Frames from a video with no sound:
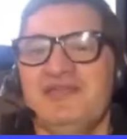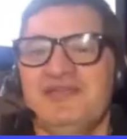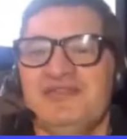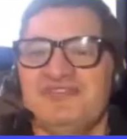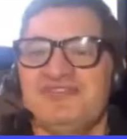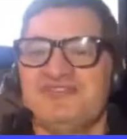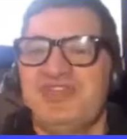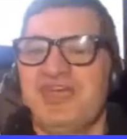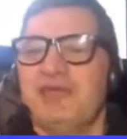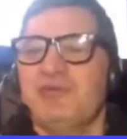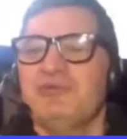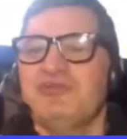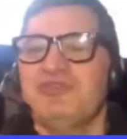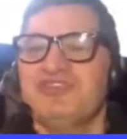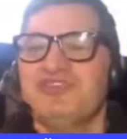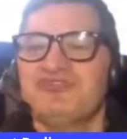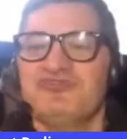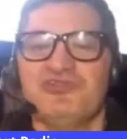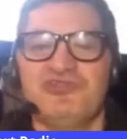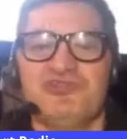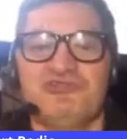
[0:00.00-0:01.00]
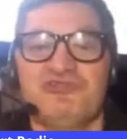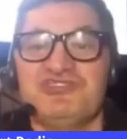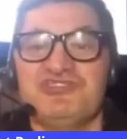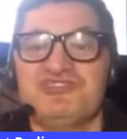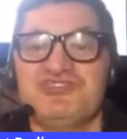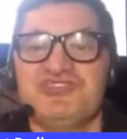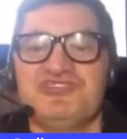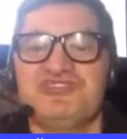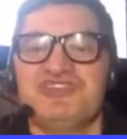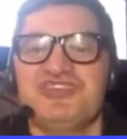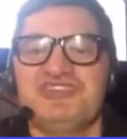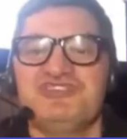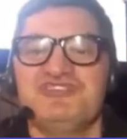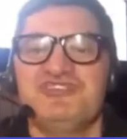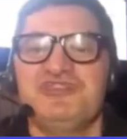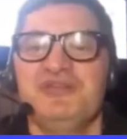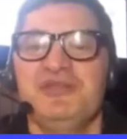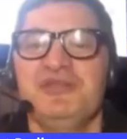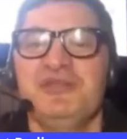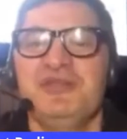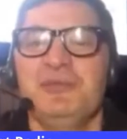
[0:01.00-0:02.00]
staying with us for the rest of the
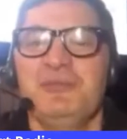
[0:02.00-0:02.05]
season,